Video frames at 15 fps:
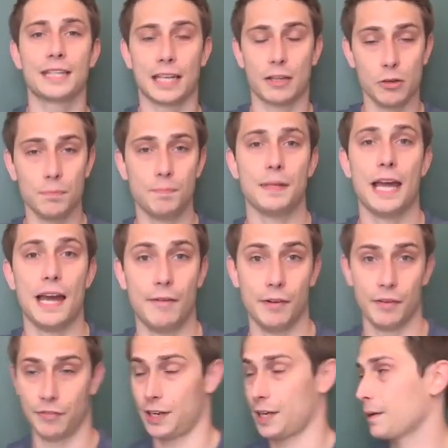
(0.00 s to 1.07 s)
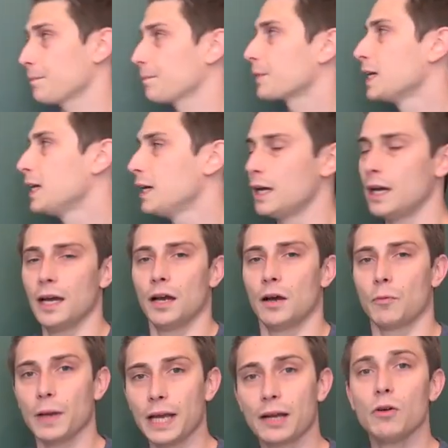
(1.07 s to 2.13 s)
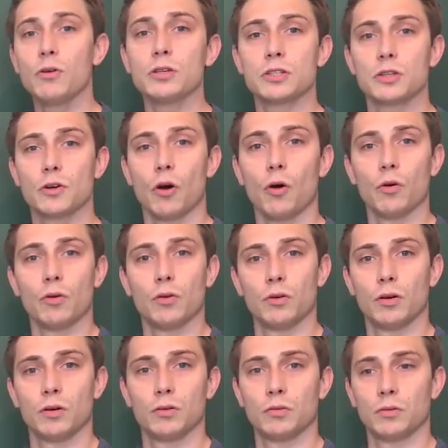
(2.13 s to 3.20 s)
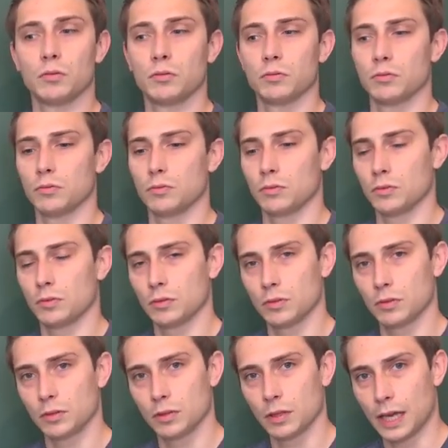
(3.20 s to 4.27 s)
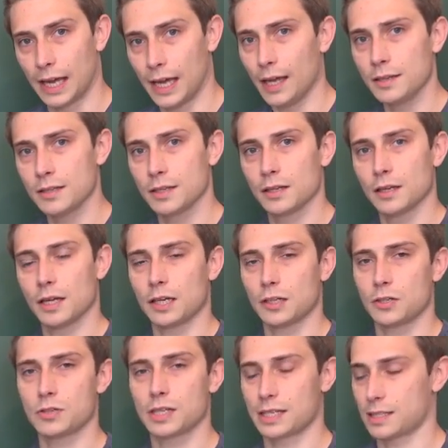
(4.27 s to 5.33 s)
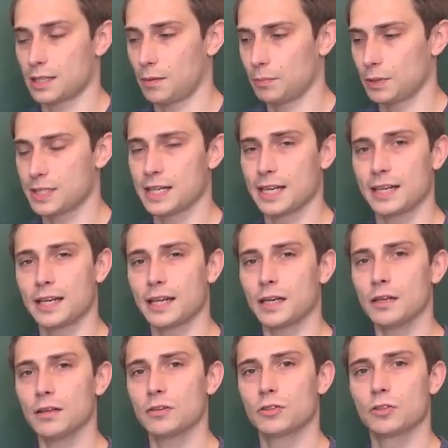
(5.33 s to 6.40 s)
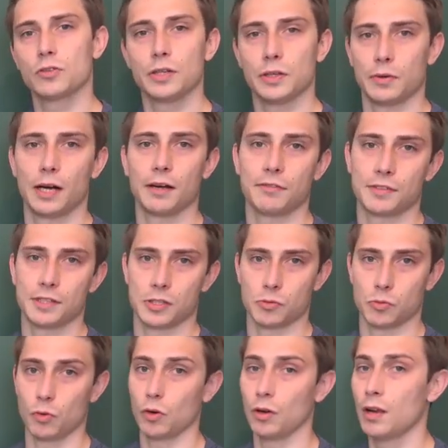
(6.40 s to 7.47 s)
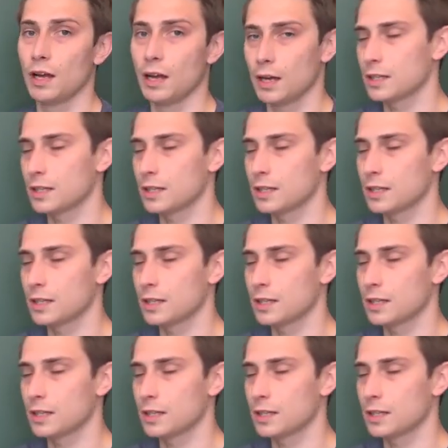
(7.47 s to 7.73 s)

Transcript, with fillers: They could be everything. We are going to go ahead and use examples yet again to derive this rule.